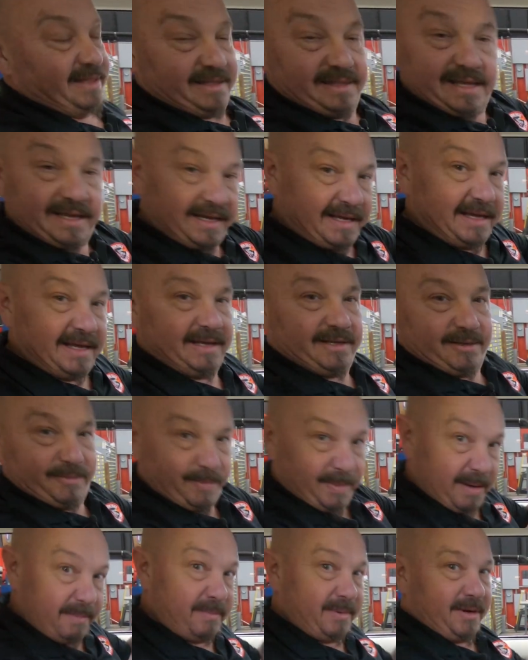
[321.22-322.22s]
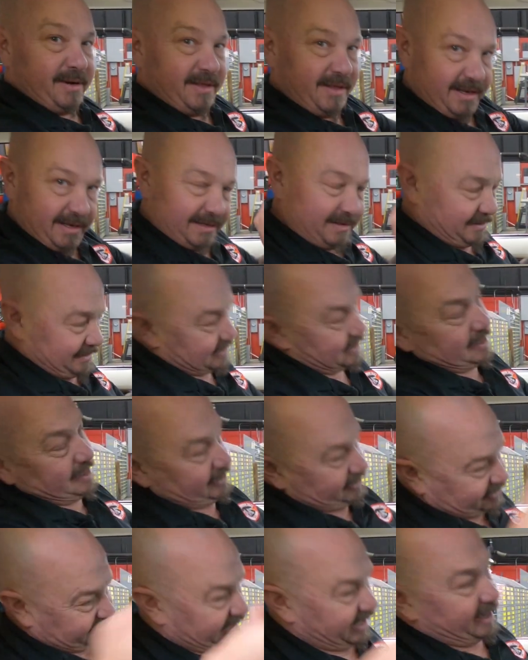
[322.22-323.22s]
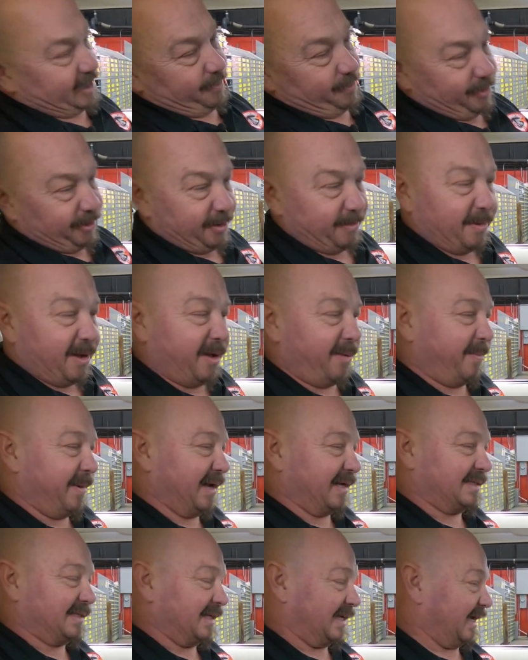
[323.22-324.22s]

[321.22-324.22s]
then they get, you remember, they're trying to put them all back